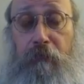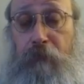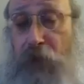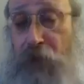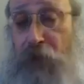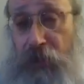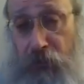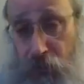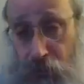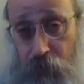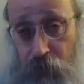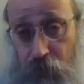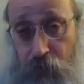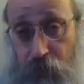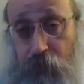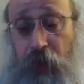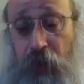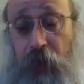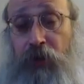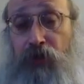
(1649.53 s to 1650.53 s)
But
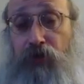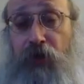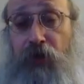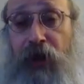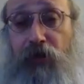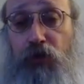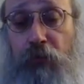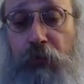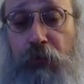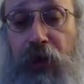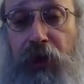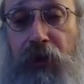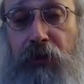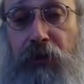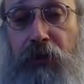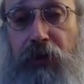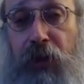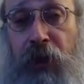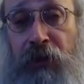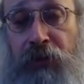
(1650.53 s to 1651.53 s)
I'll try to make
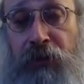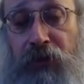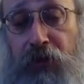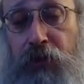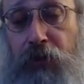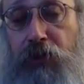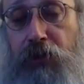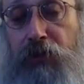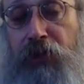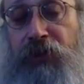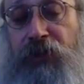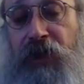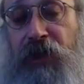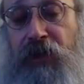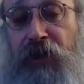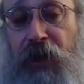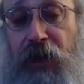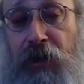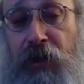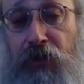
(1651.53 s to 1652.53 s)
it as clear as
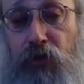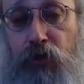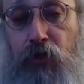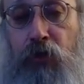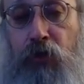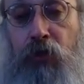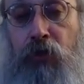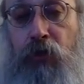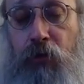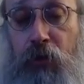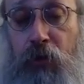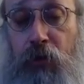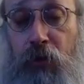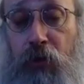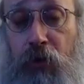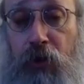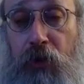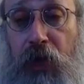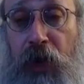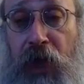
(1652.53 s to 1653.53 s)
I can to
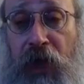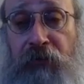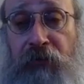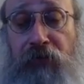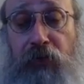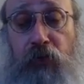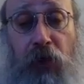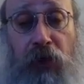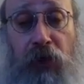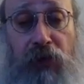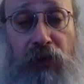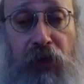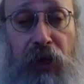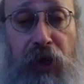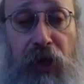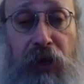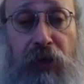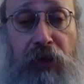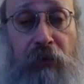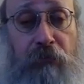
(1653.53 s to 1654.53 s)
everyone
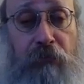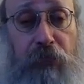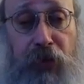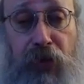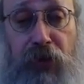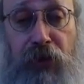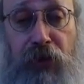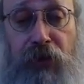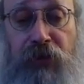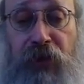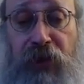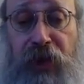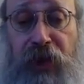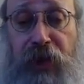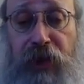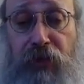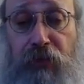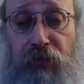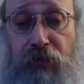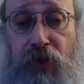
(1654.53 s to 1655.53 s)
today. And please,
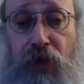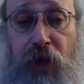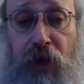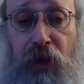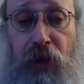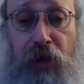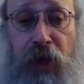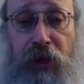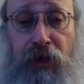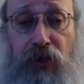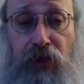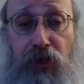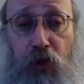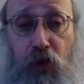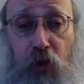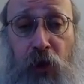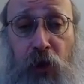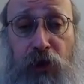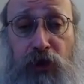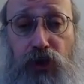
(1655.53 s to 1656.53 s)
again, if there are any
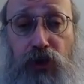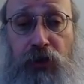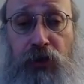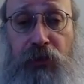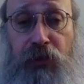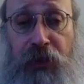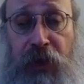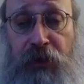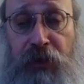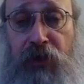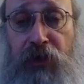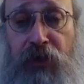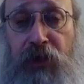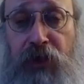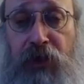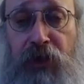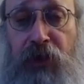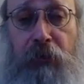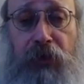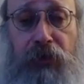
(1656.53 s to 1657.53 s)
questions, any
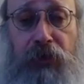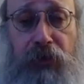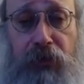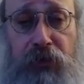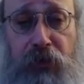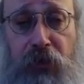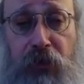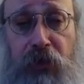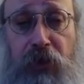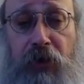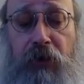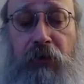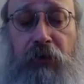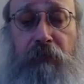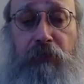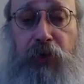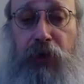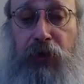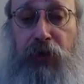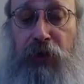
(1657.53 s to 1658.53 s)
comments,
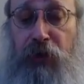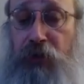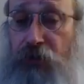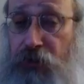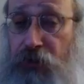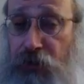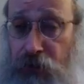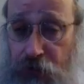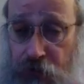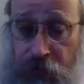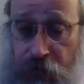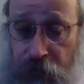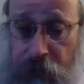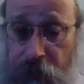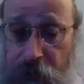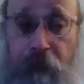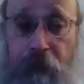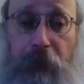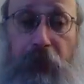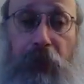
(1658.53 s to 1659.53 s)
please
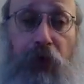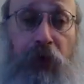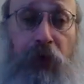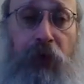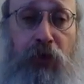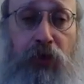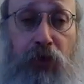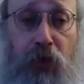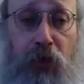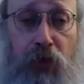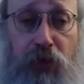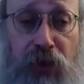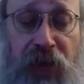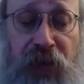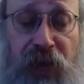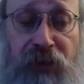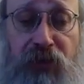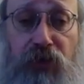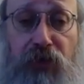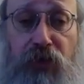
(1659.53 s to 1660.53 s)
don't
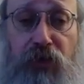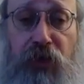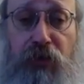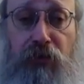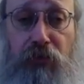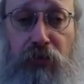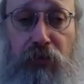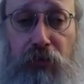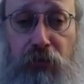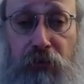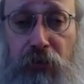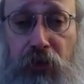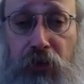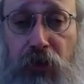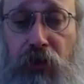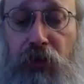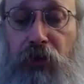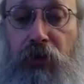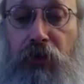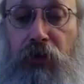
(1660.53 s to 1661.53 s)
hesitate.
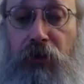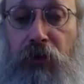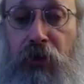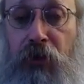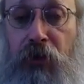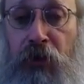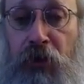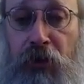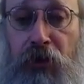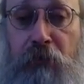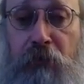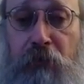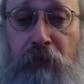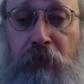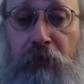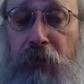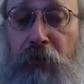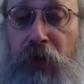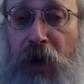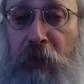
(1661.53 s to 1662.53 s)

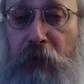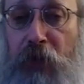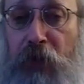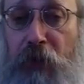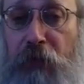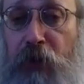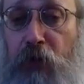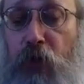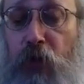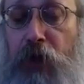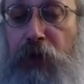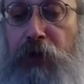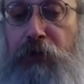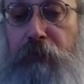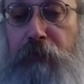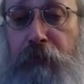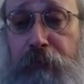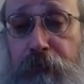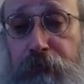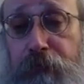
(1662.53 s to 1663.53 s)
Keep them coming my
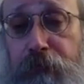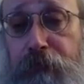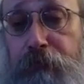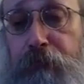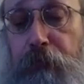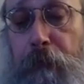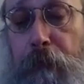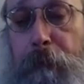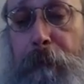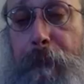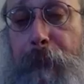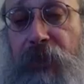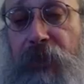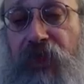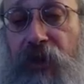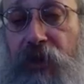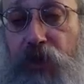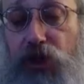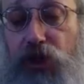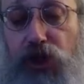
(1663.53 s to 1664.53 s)
way.
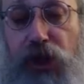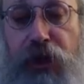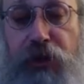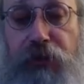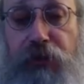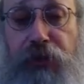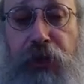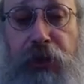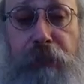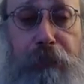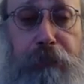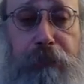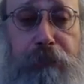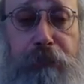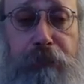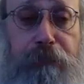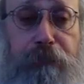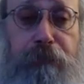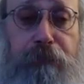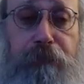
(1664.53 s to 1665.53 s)
Share them.